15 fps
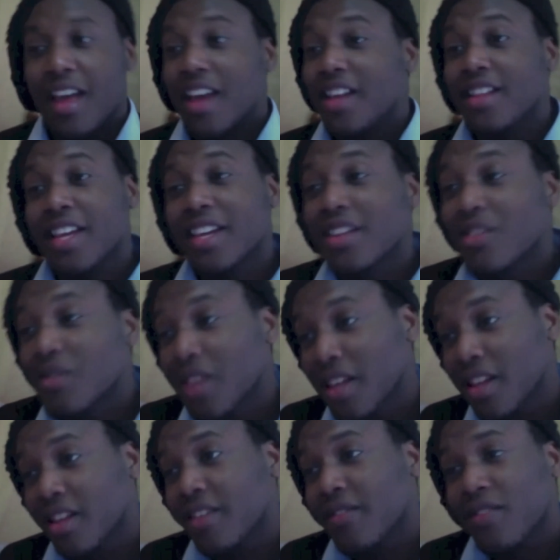And thank you,
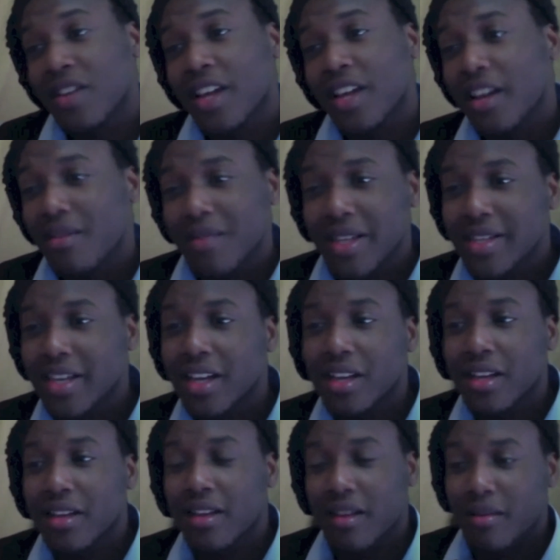Gilly, for letting me tell
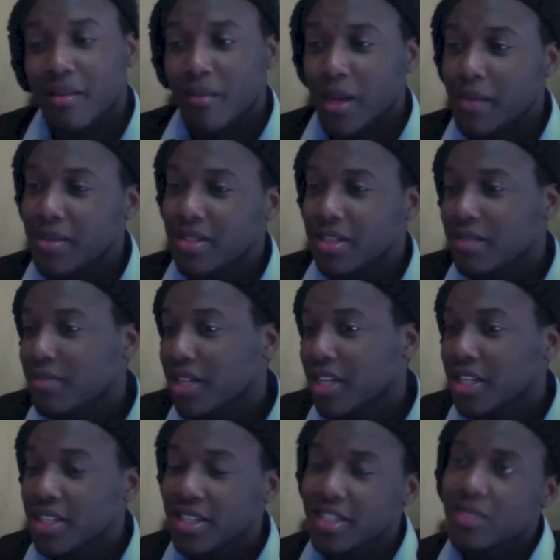it. Maybe someday
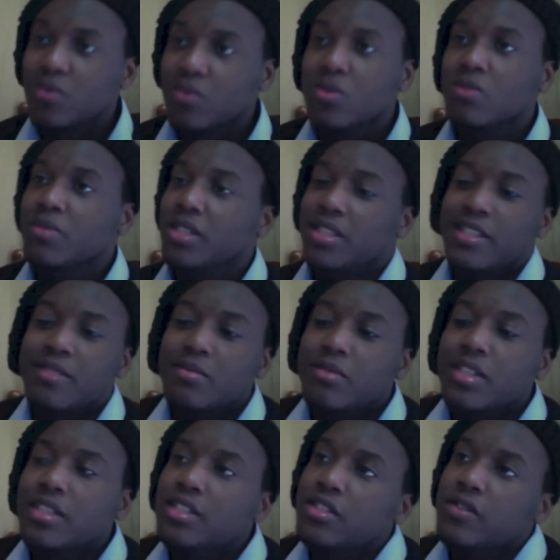this will be an
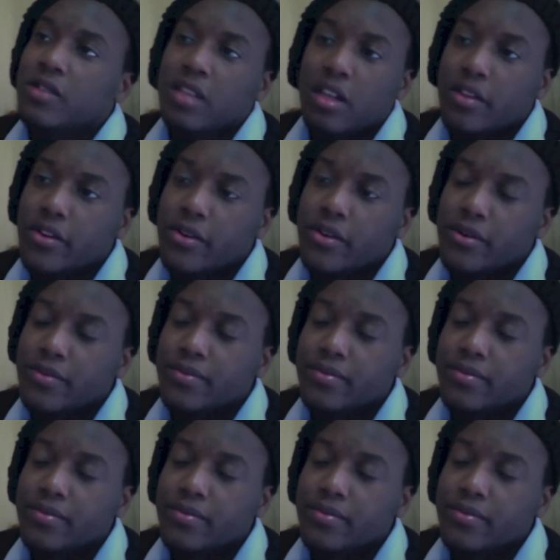inspiration to another.